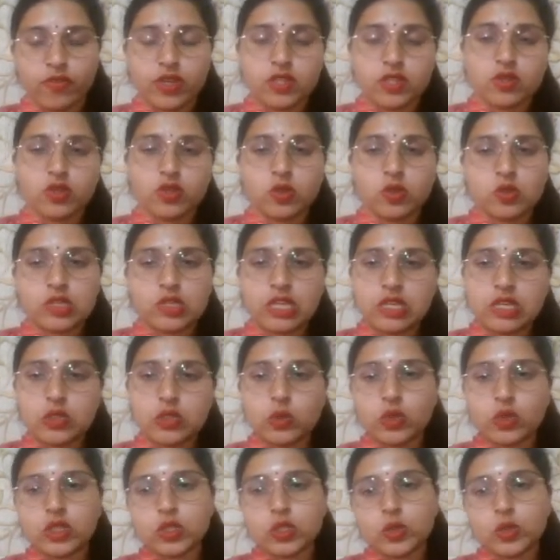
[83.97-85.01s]
So user is
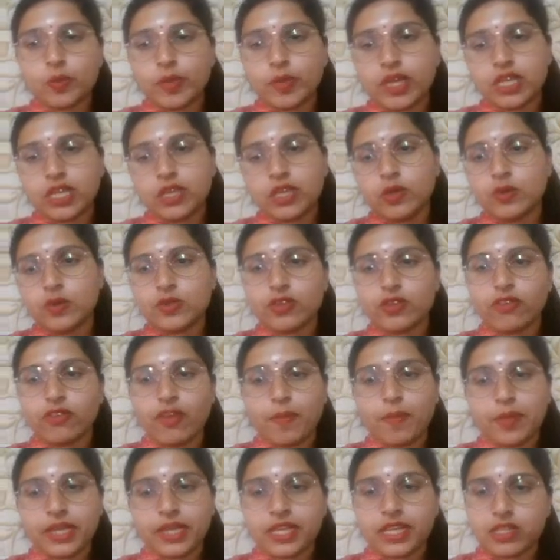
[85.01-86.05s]
going to make use of
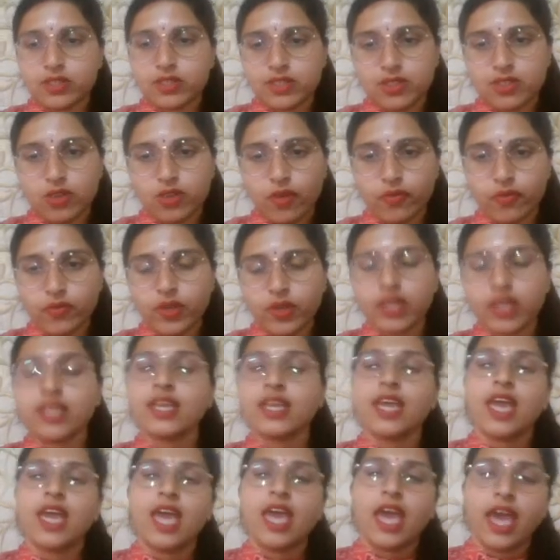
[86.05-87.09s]
application software,
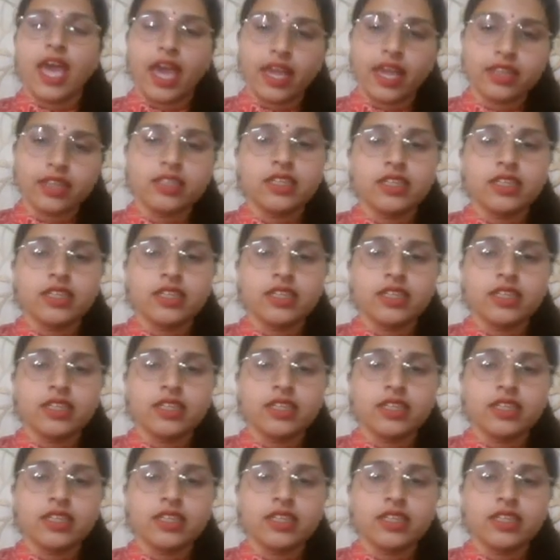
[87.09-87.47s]
and